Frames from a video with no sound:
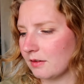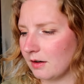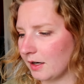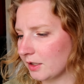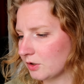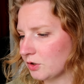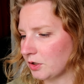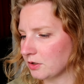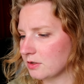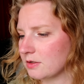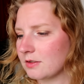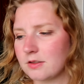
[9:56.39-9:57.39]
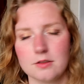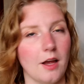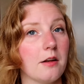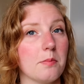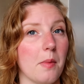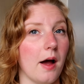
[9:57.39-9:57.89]
I can just
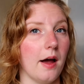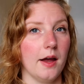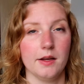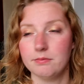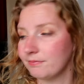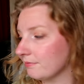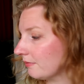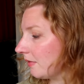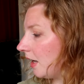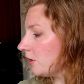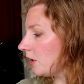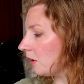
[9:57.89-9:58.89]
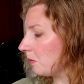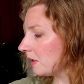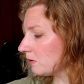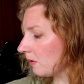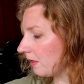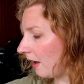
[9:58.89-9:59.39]
set my eyeshadow
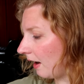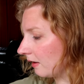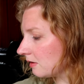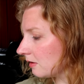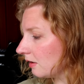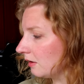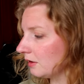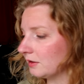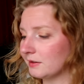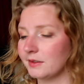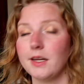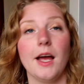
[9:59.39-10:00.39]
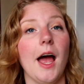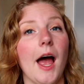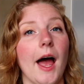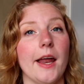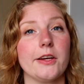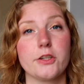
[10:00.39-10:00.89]
base with that
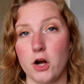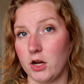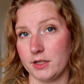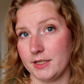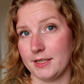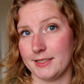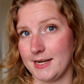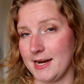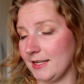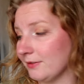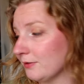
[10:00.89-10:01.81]
and call it a day.